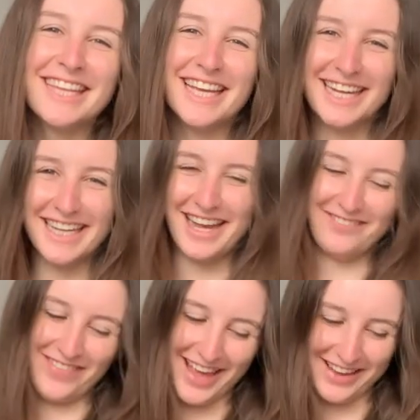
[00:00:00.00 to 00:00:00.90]
Okay,
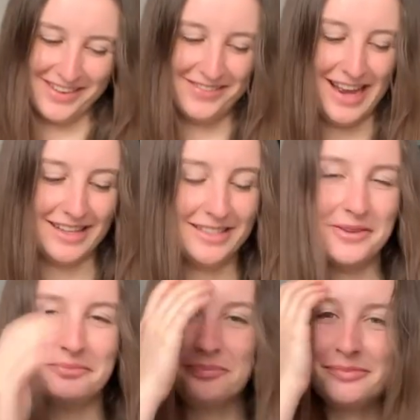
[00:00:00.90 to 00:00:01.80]
back home now. So
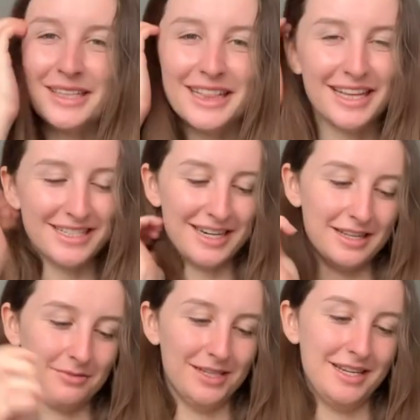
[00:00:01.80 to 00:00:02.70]
let's try
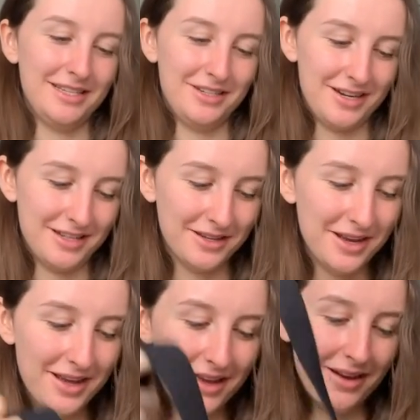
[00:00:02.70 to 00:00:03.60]
some tasty treats.
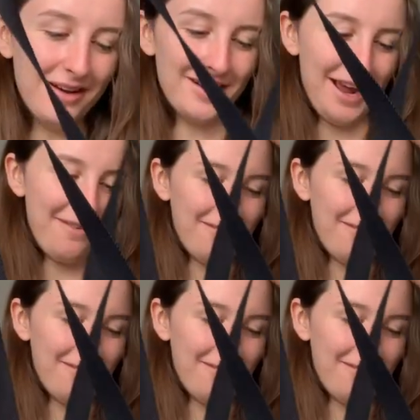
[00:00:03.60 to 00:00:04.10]
Okay.